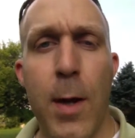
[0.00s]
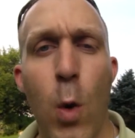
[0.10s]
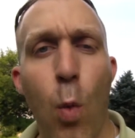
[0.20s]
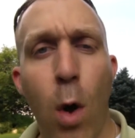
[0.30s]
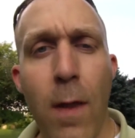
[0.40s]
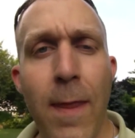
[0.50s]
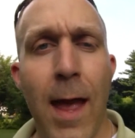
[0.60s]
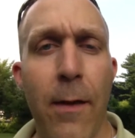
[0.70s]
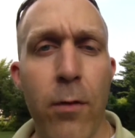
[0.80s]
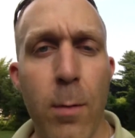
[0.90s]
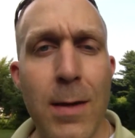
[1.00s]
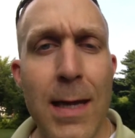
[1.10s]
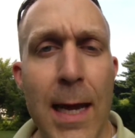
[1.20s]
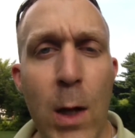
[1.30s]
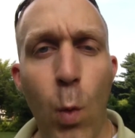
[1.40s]
He won that from
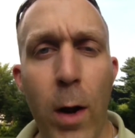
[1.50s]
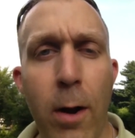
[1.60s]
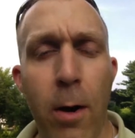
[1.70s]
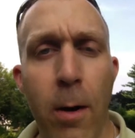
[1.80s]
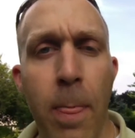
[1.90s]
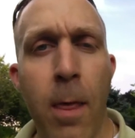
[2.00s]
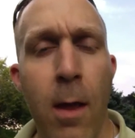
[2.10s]
Dean Witter,